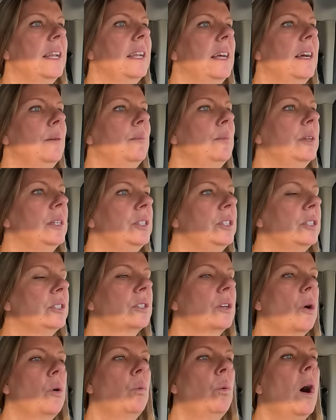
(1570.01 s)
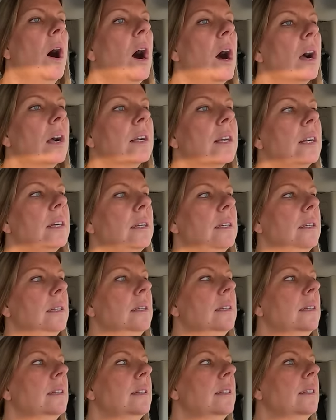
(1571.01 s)
I'm going to just go walk
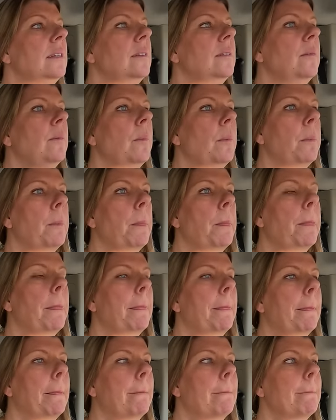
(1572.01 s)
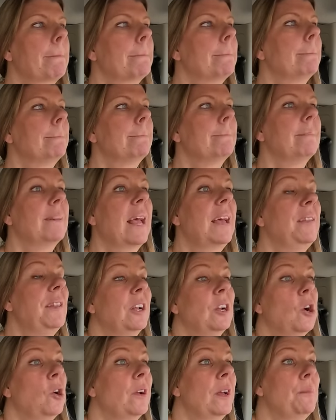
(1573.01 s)
and
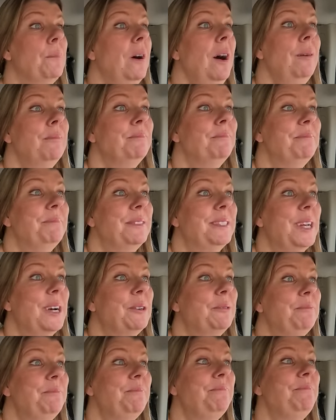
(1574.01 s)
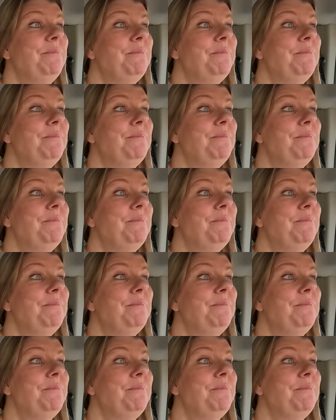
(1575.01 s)
then go get Bob. So